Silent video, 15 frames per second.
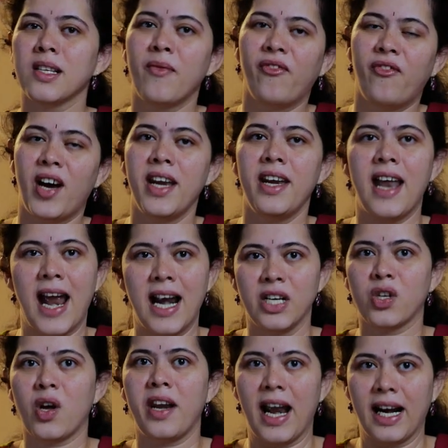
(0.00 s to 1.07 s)
some fun
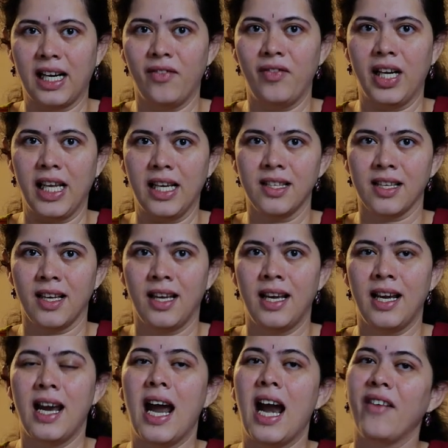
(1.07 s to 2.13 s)
hands-on activities,
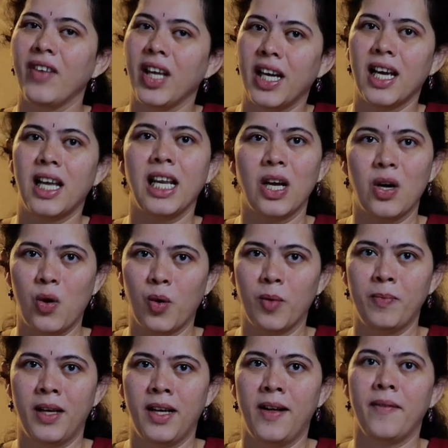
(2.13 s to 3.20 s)
and we really
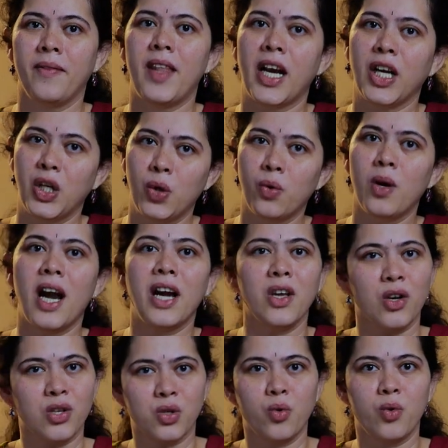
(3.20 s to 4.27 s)
hope that you and
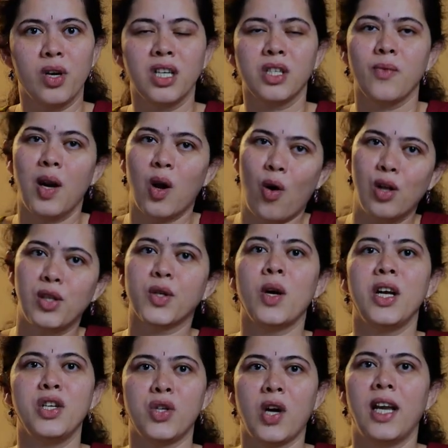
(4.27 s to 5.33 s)
your students will also
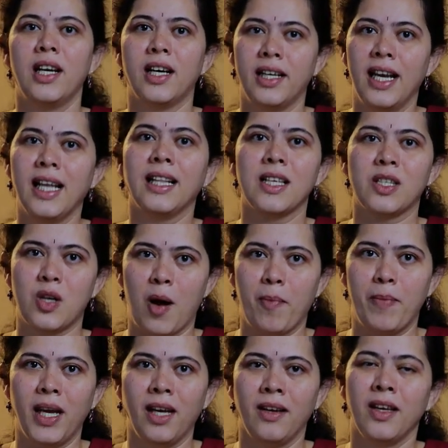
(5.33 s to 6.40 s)
enjoy learning this
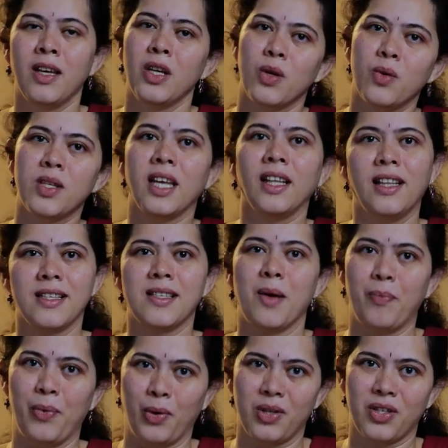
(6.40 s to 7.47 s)
topic using this
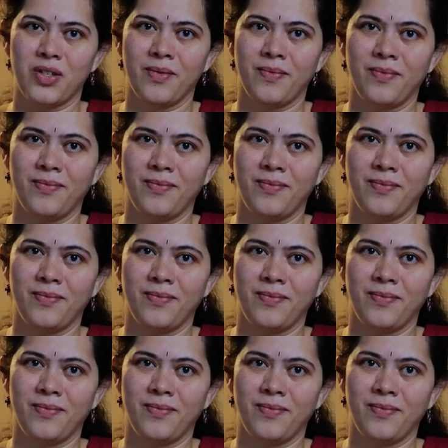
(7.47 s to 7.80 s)
approach.